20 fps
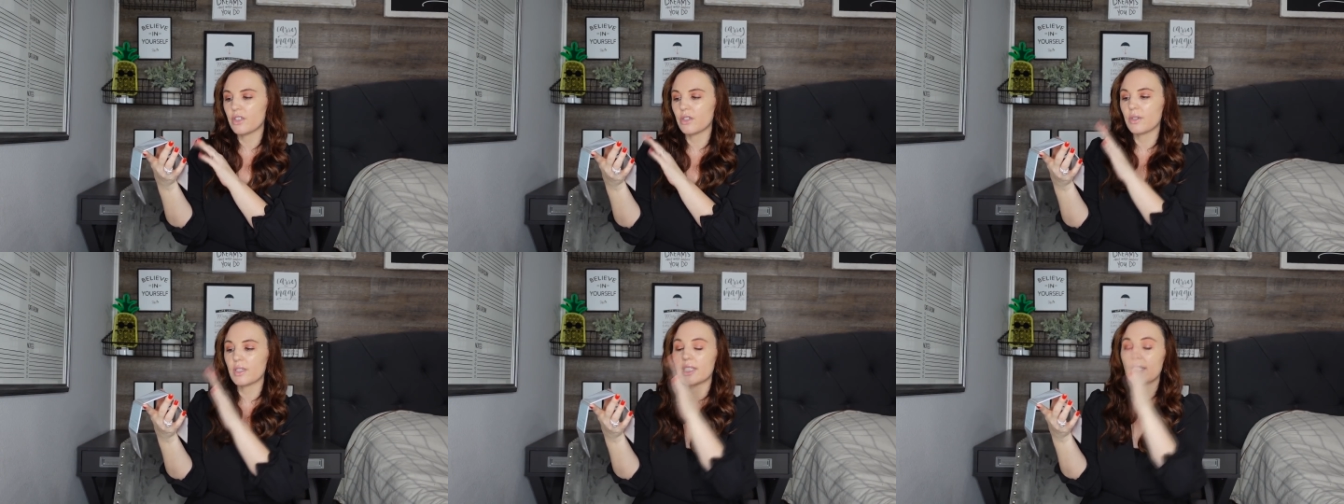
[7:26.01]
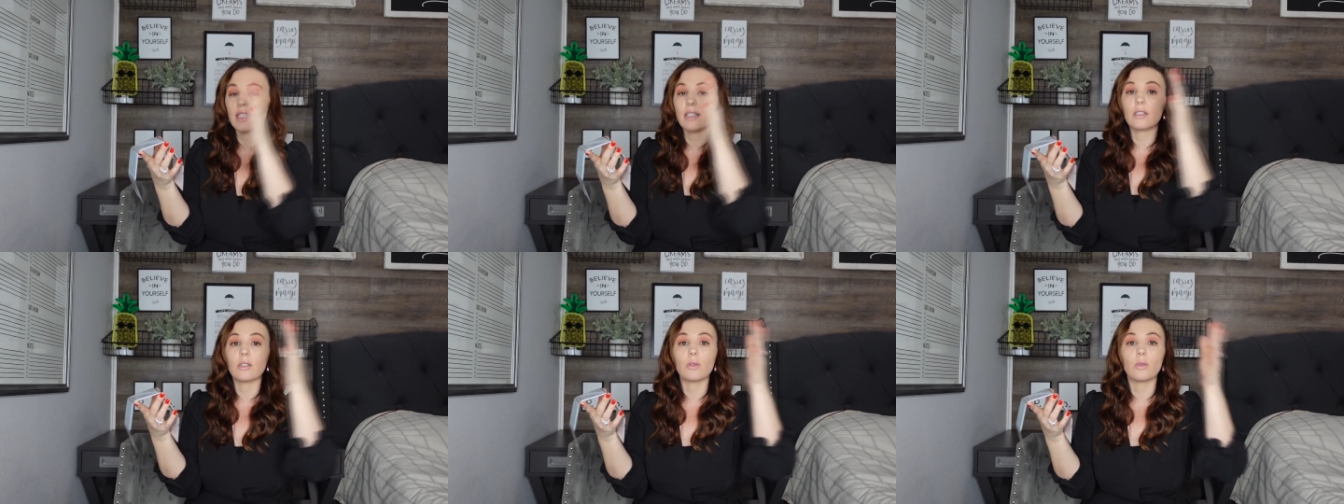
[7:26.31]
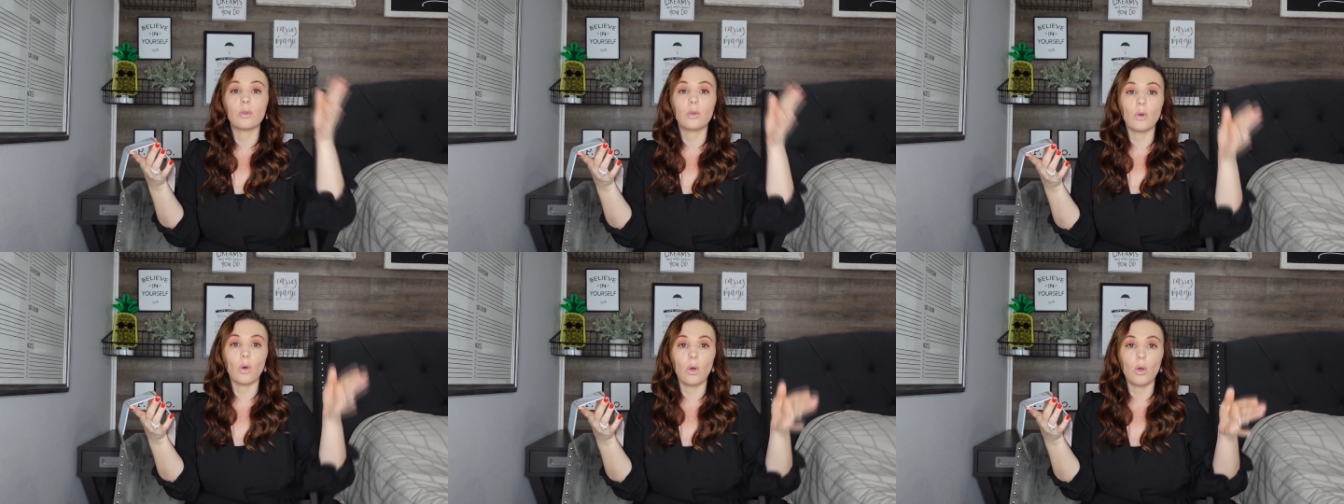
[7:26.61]
So it says
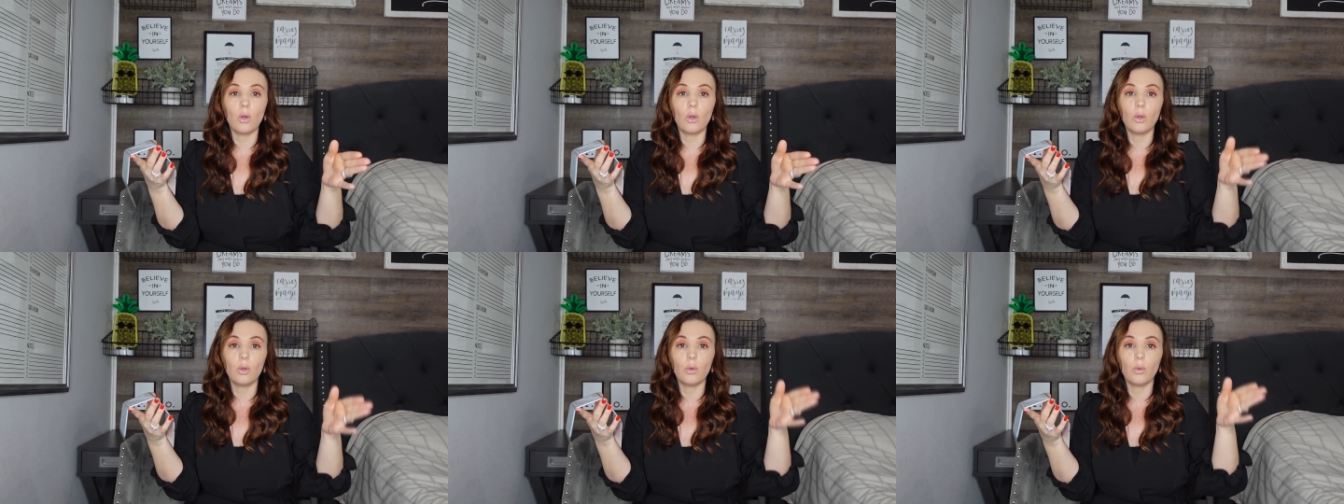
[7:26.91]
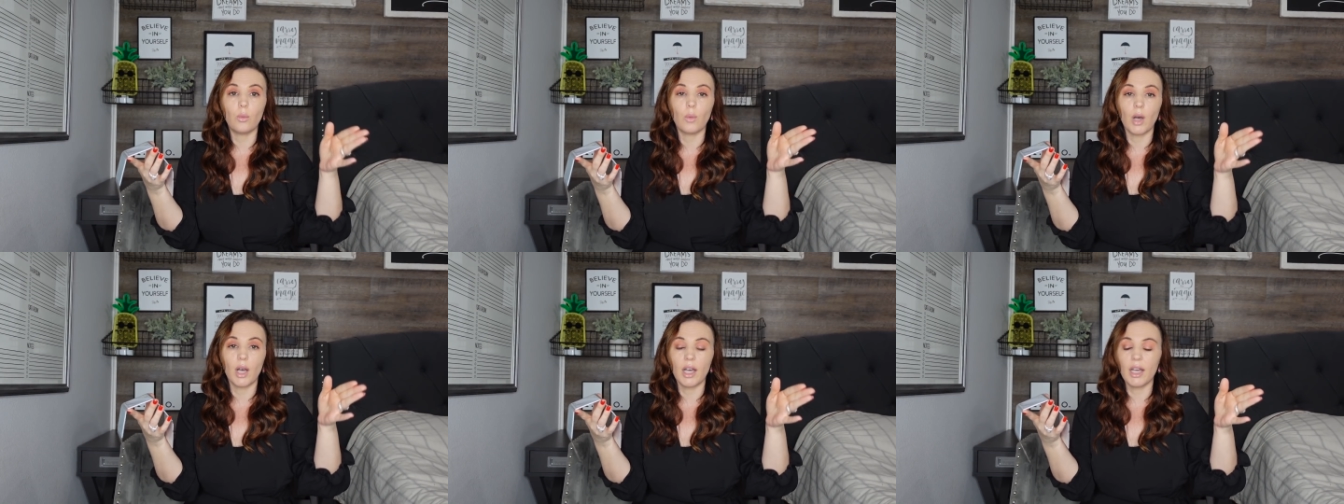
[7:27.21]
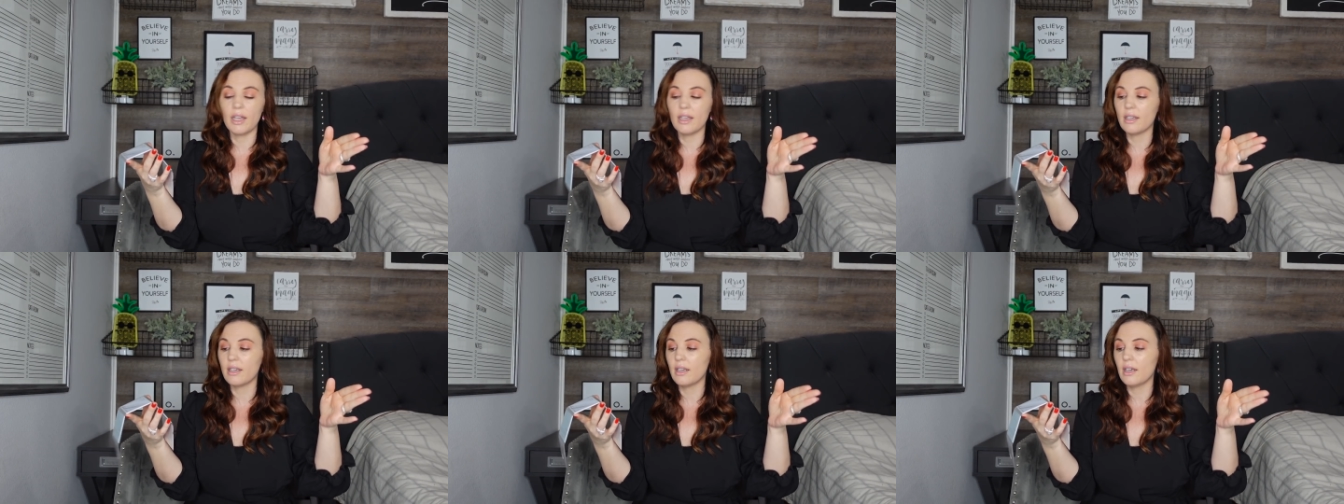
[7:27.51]
goal
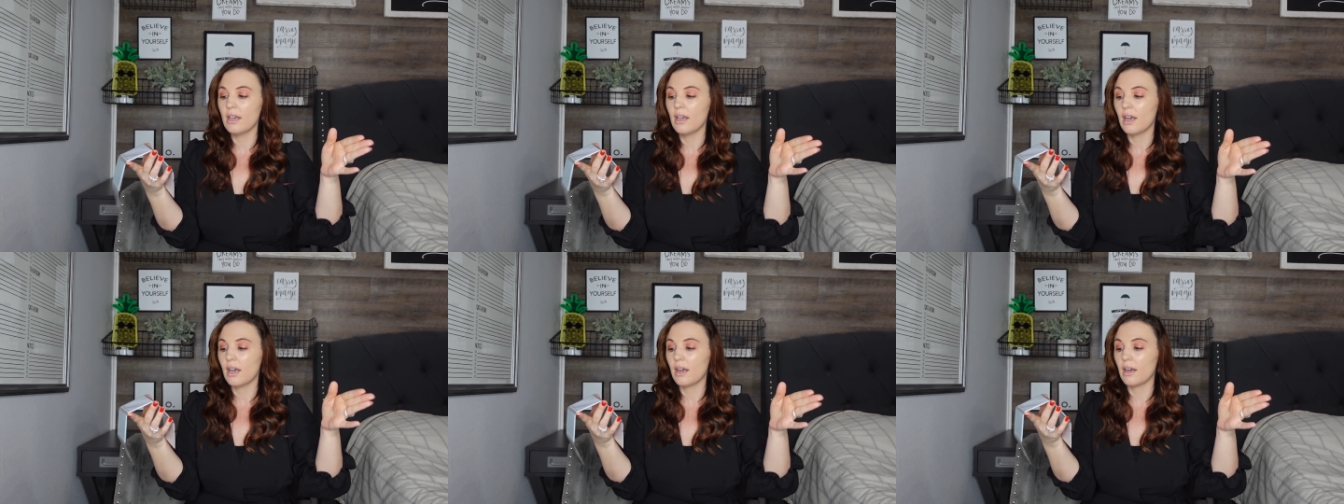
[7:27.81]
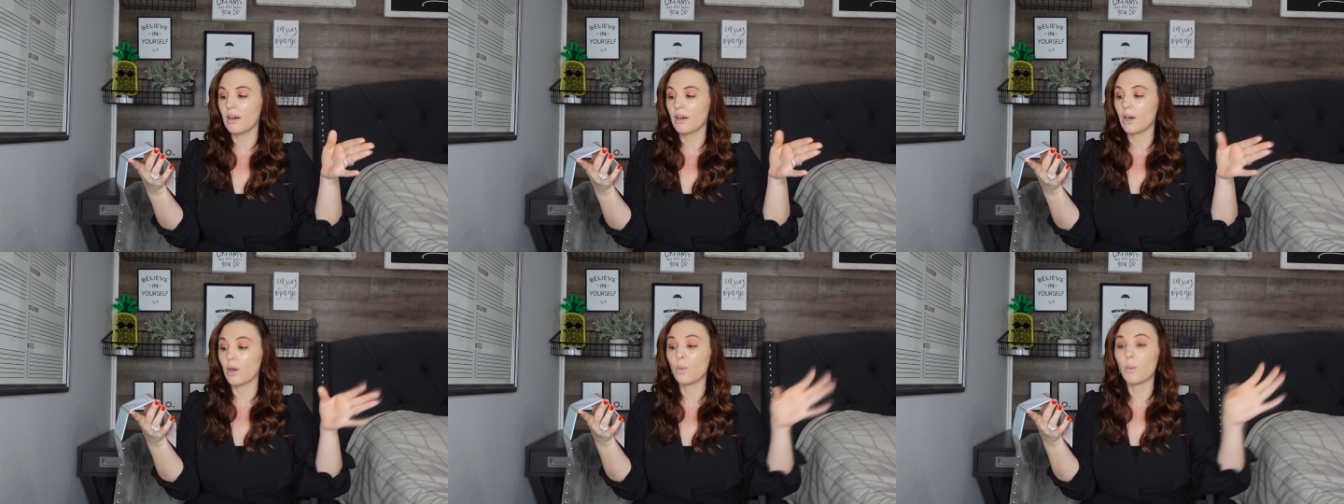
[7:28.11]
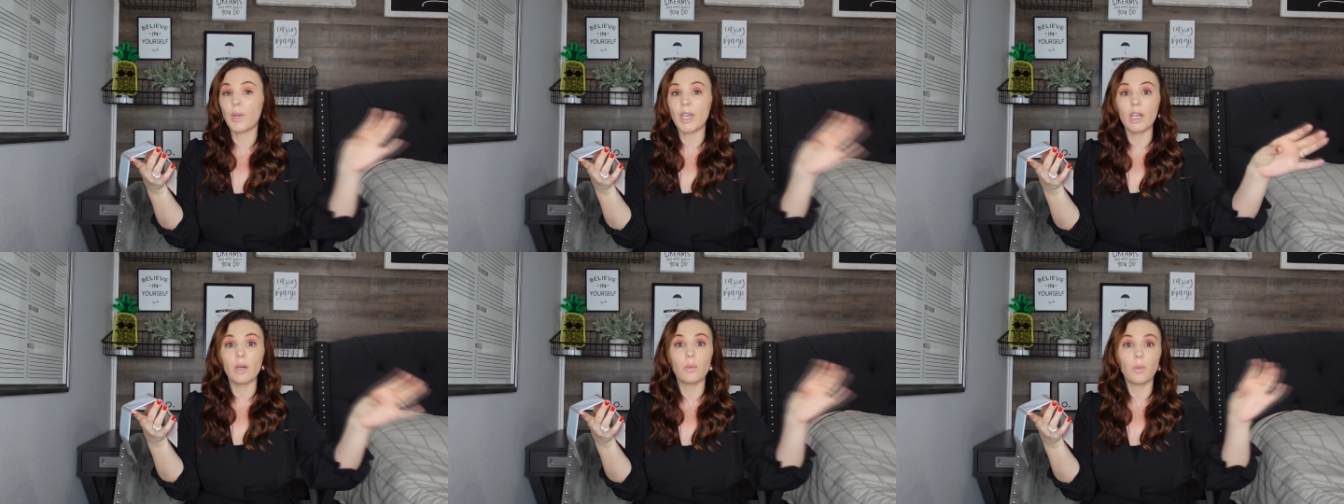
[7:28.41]
1 or
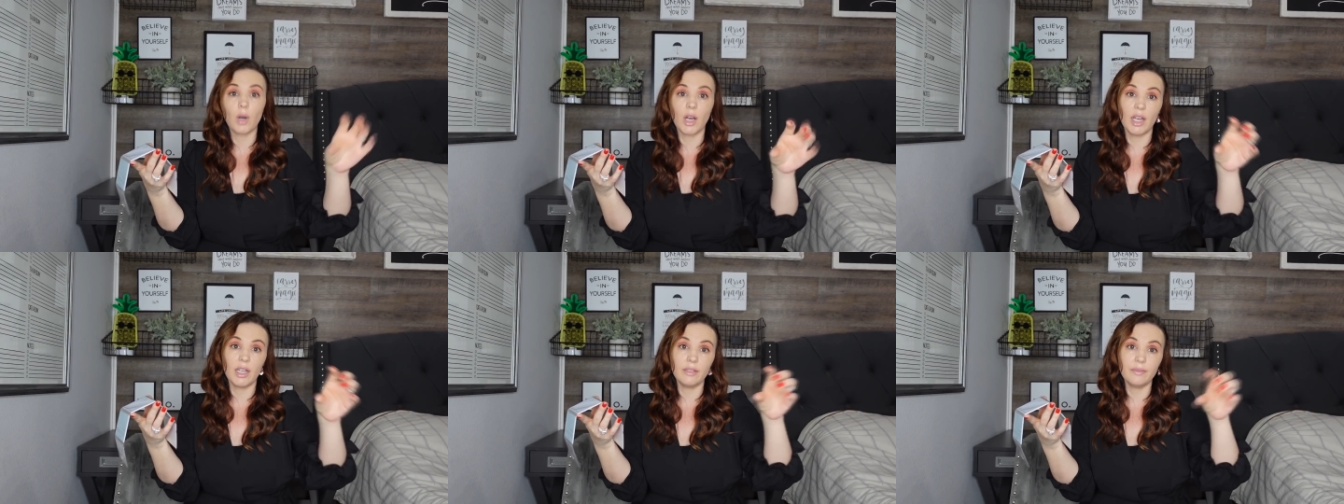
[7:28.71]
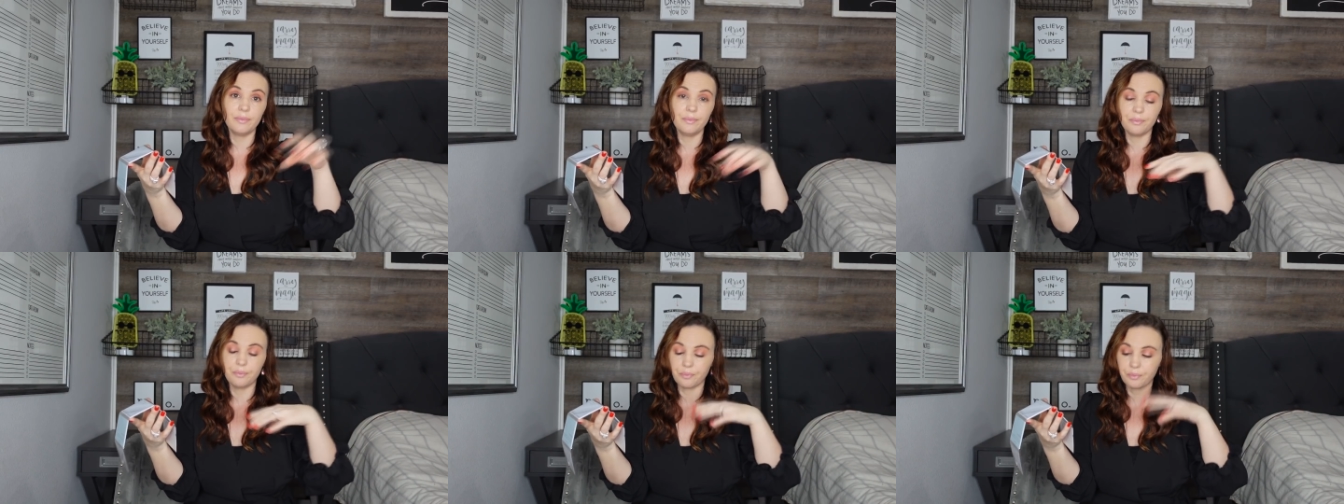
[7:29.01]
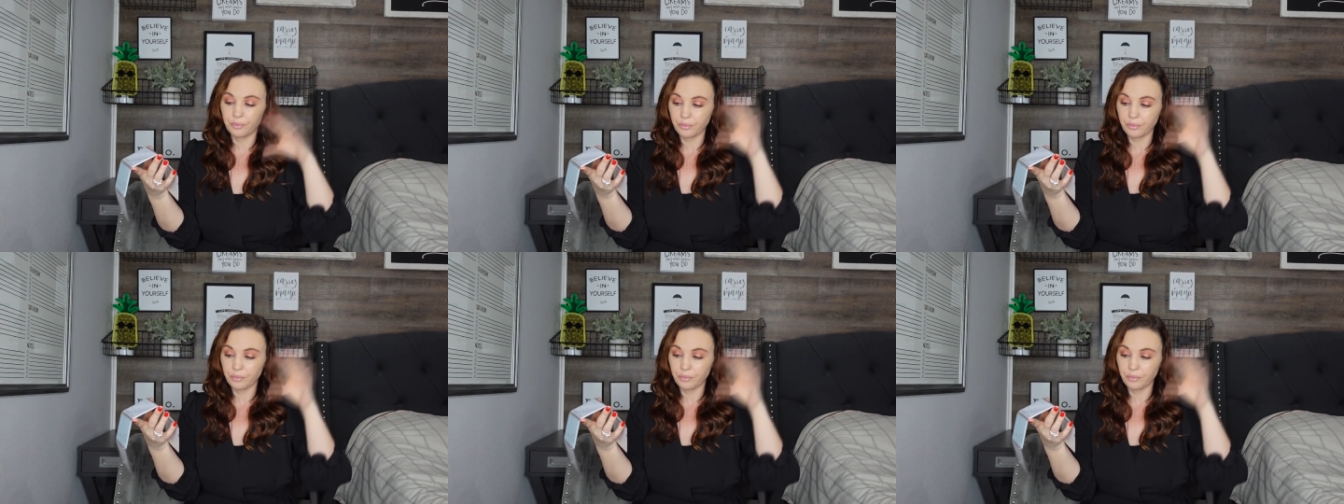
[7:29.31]
week 1